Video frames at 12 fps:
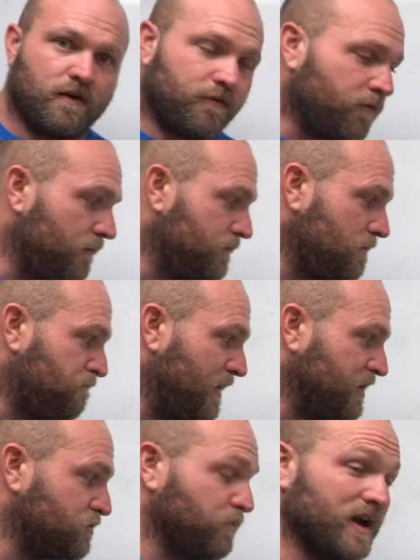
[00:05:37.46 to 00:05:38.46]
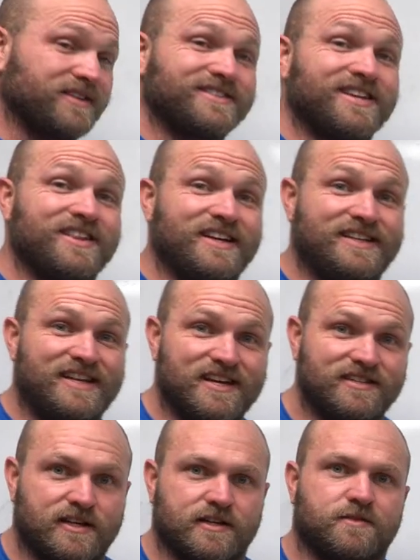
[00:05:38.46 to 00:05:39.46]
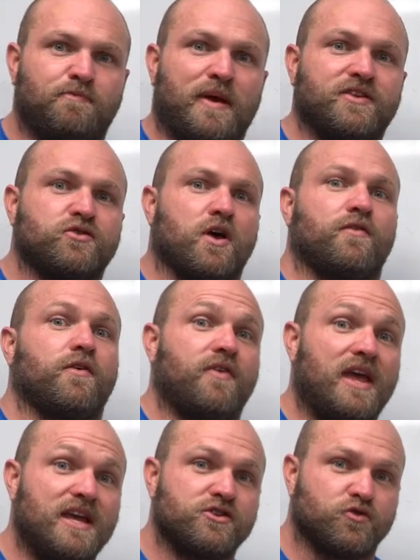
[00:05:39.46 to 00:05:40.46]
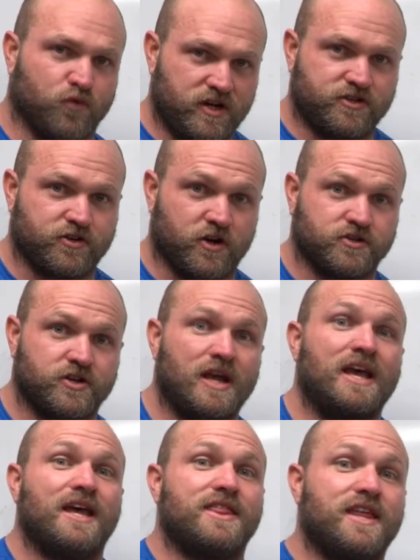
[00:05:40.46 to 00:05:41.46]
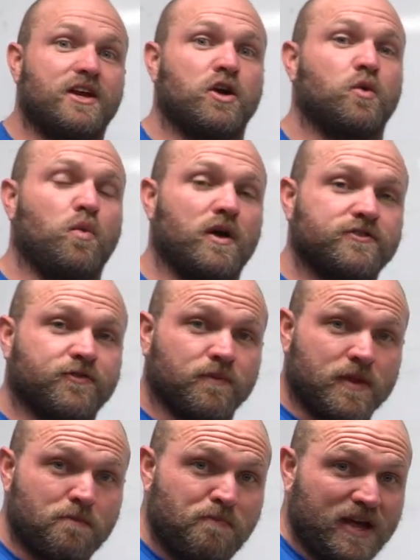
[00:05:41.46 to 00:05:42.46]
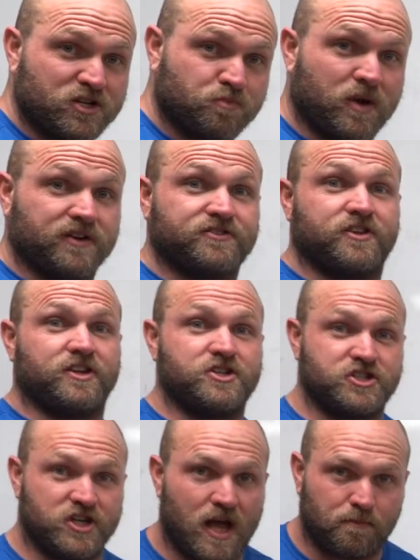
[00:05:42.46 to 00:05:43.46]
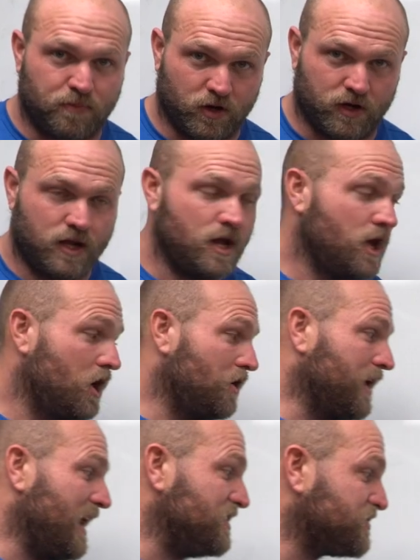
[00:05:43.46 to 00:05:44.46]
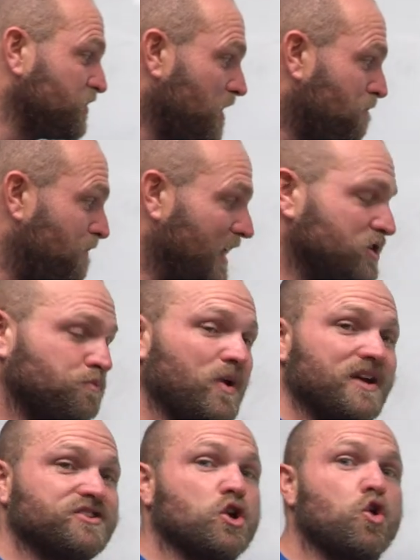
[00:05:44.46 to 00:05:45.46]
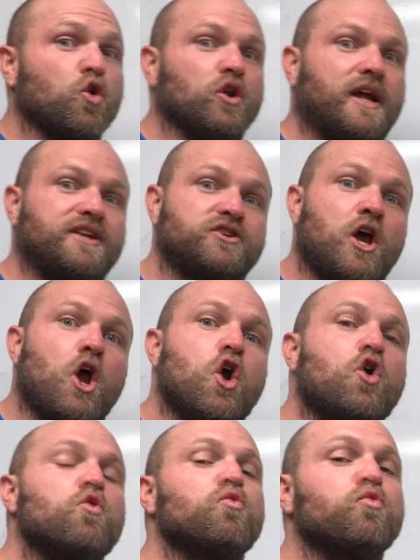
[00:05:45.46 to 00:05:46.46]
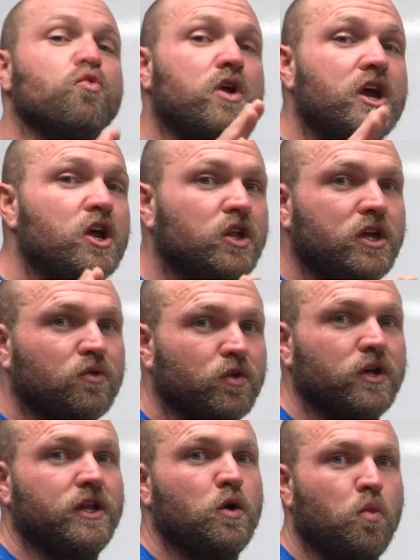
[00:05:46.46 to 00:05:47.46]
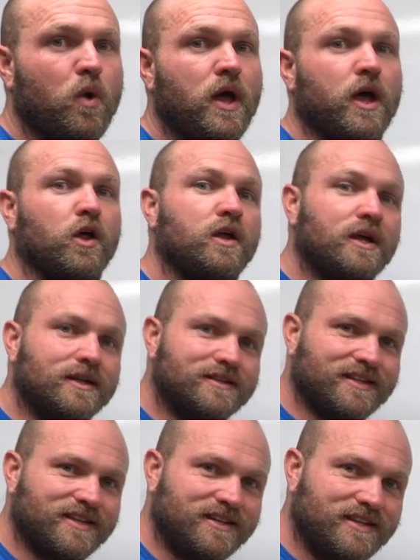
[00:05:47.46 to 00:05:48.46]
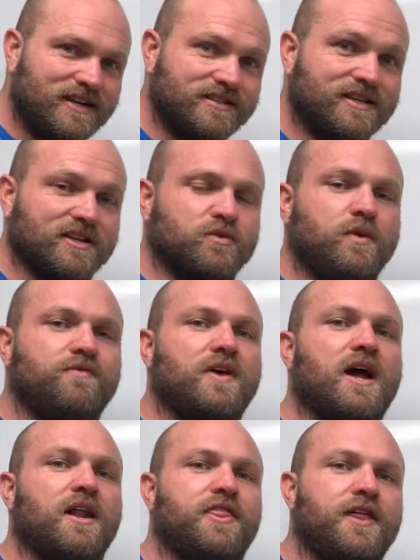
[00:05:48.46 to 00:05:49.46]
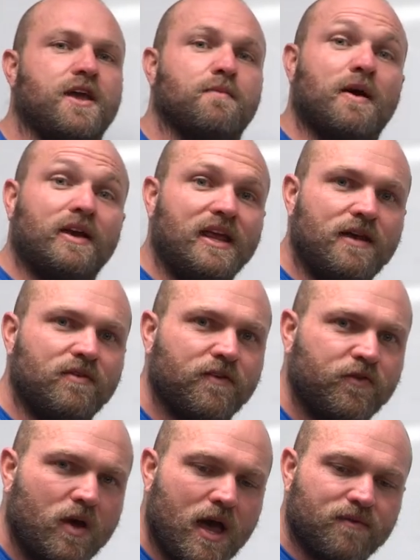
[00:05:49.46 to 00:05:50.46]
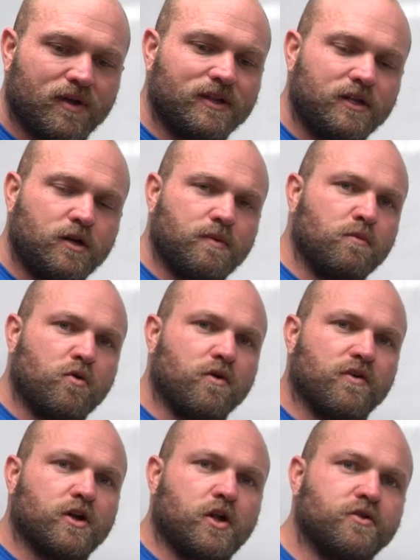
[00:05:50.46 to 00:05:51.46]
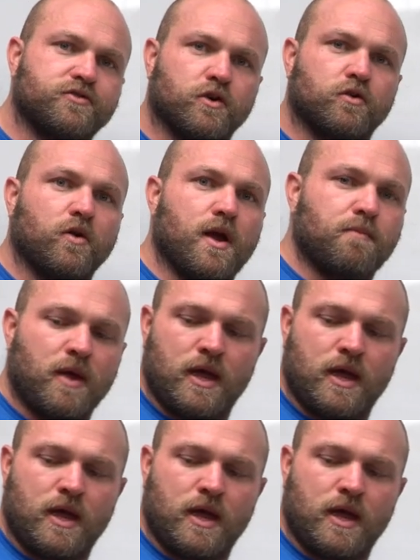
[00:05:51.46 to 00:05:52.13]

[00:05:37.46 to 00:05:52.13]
from the bench press to the discus based off of his research than there was from the bench press to the shot put. Okay, so the bench press correlates really, really well to the discus. We've got to think about, even if you have a little bit more of a closer grip,